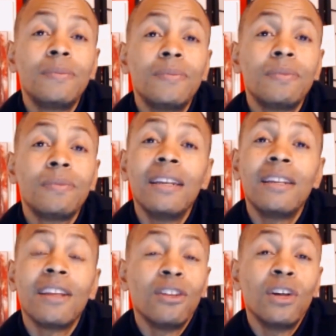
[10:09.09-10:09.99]

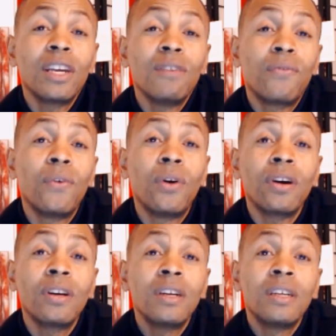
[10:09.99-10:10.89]
and they're looking
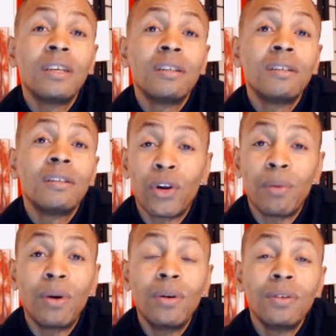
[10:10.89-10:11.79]
for an
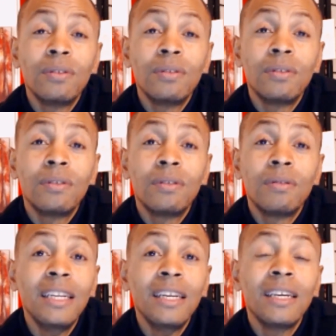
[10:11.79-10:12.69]
affordable,
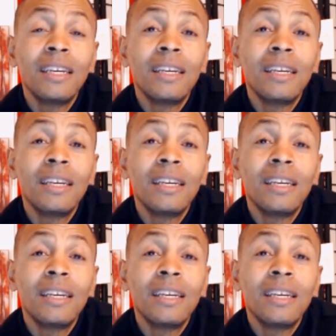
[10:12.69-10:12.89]
clean,